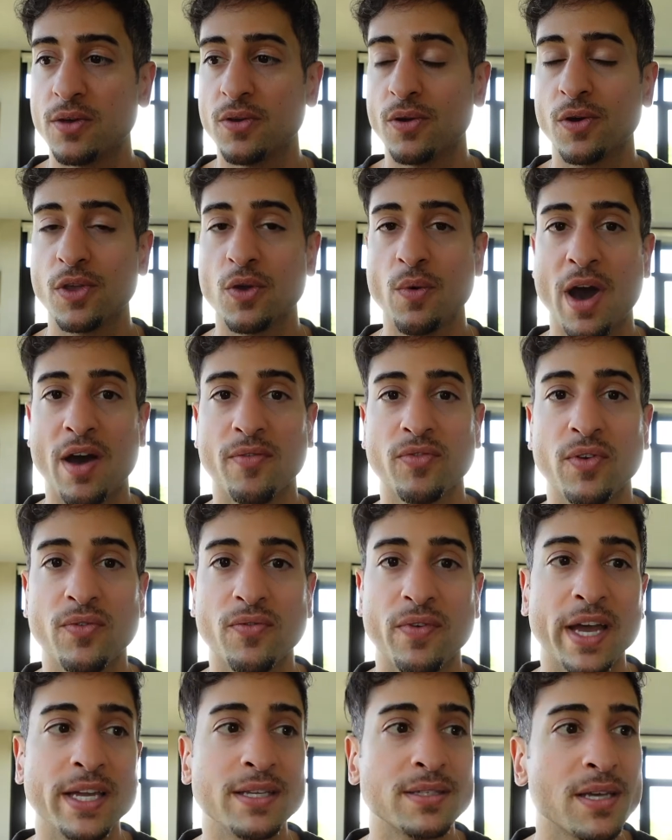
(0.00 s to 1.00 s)
you know, you have to
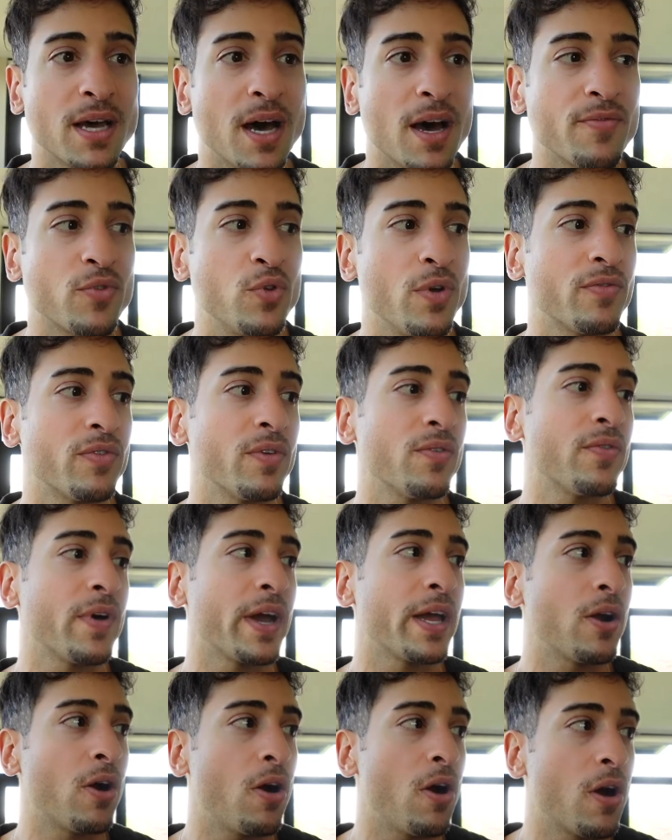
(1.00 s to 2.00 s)
fight tough, you have to
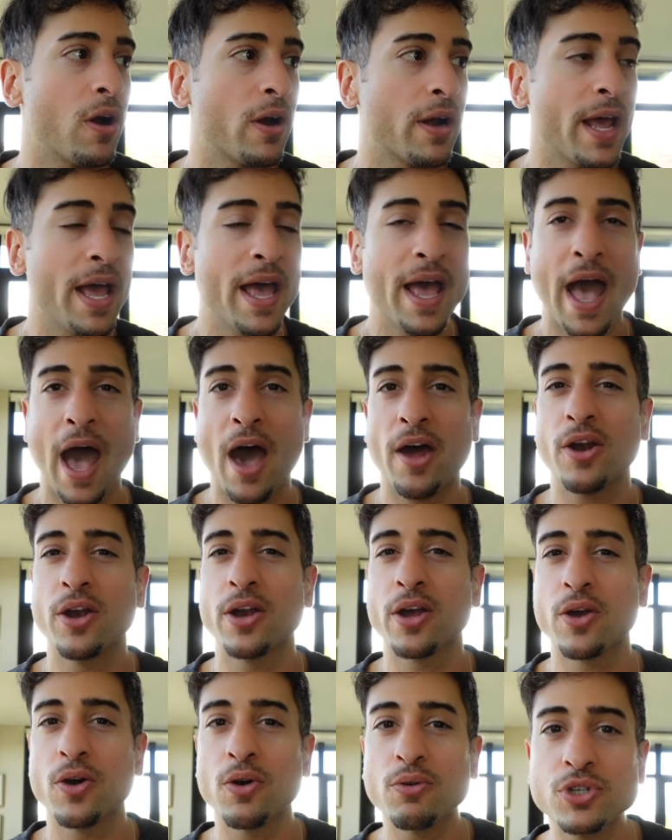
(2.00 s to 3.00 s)
fight hard, how to
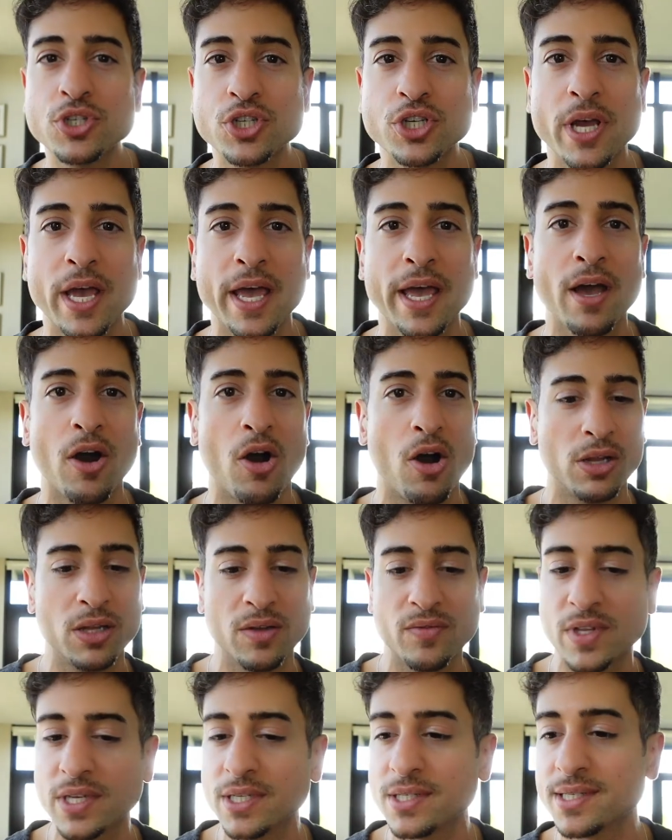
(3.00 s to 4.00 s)
negotiate, all
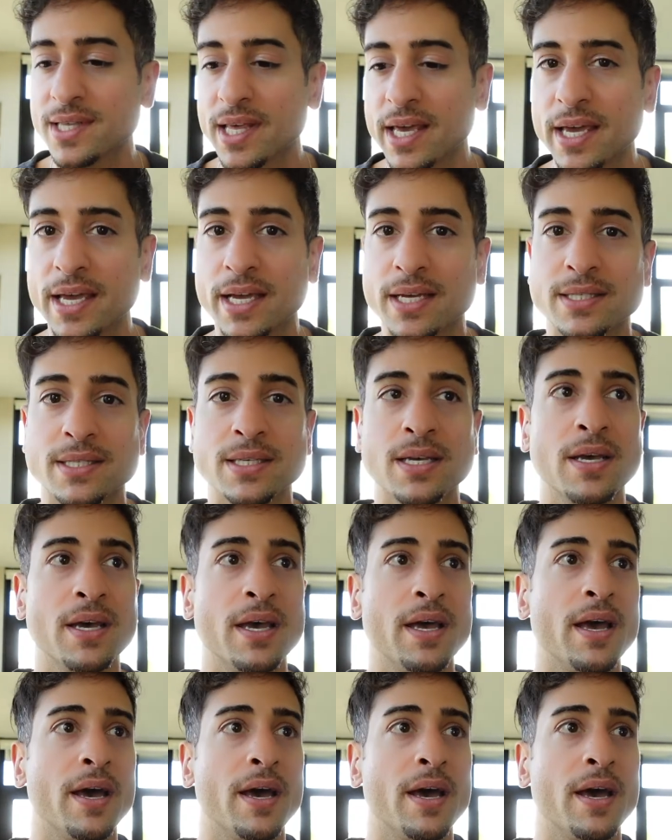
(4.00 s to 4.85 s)
of these things.